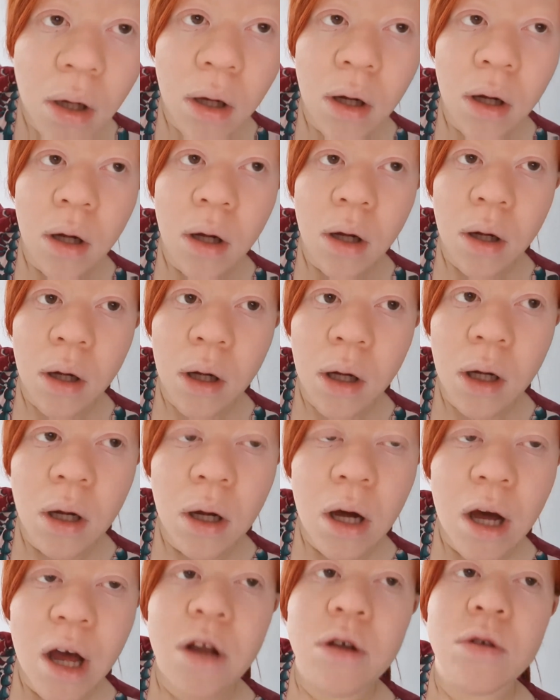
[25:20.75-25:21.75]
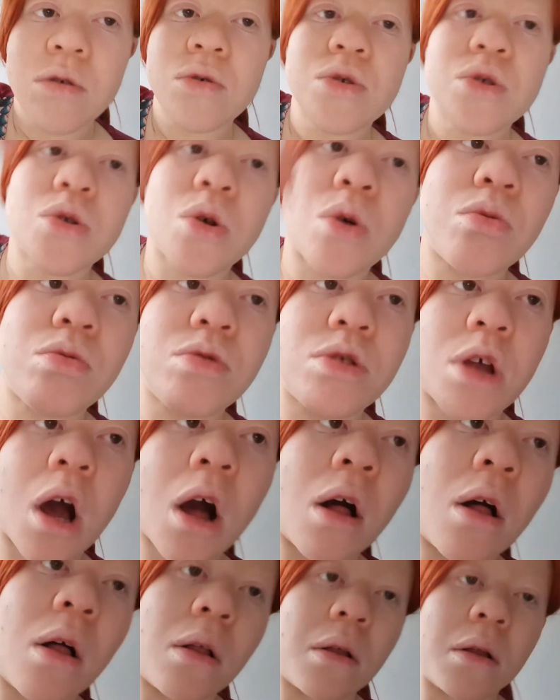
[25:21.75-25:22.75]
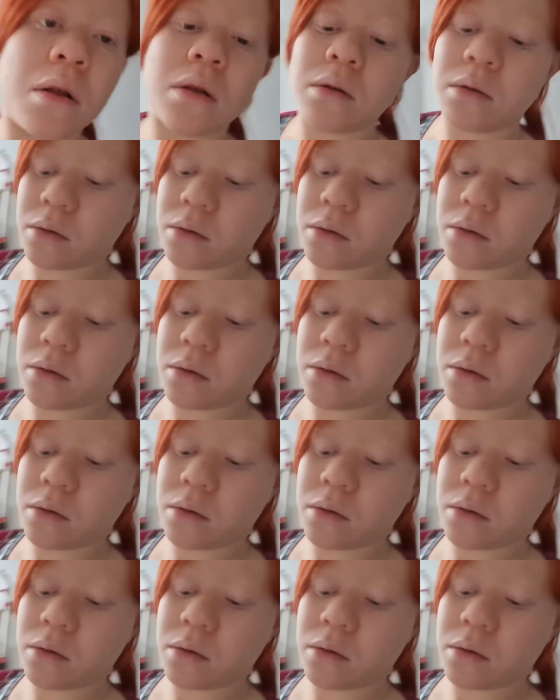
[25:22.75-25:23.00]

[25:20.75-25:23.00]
oh, I look so dull.